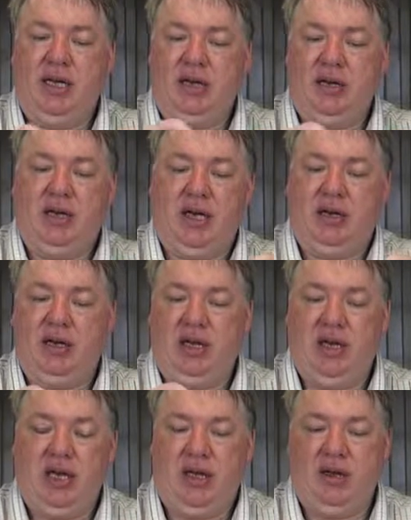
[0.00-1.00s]
So that,
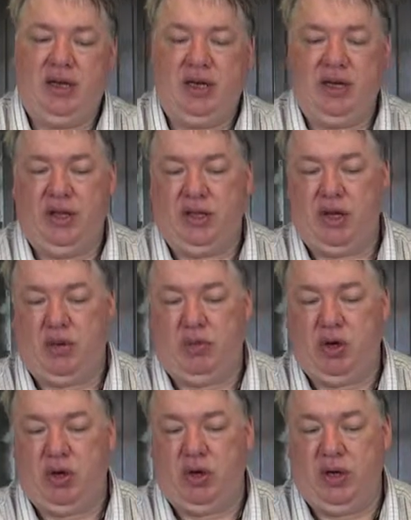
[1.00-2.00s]
and in the top
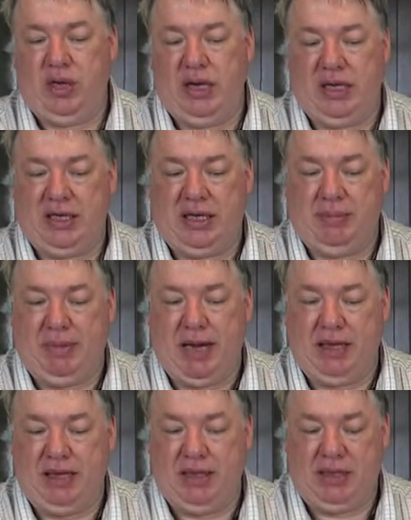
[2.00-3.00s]
corner there is a little
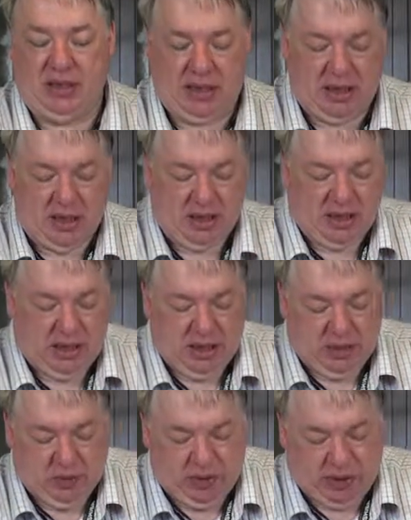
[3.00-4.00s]
magnet,
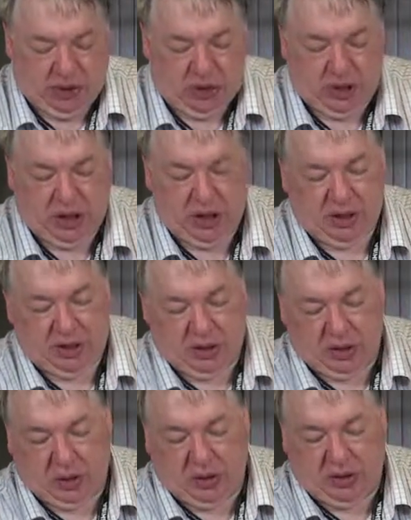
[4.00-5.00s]
which there's a
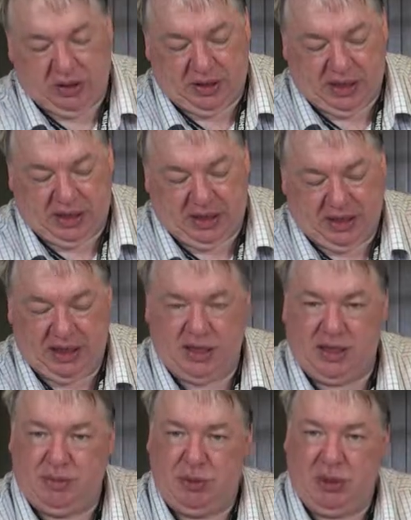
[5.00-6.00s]
hole on the side there
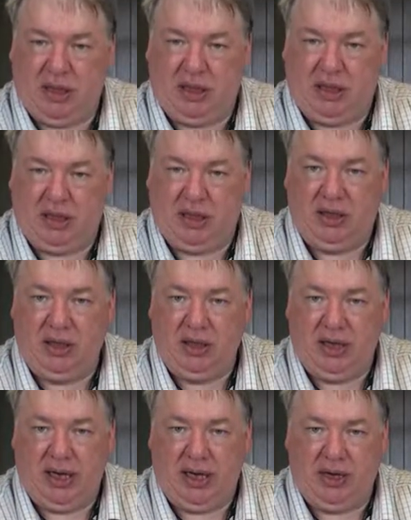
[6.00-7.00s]
to put a little
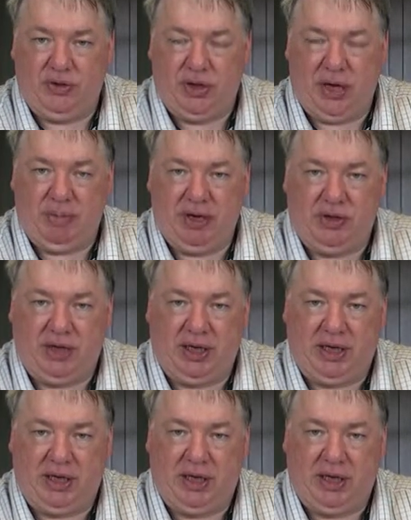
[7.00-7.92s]
trimetric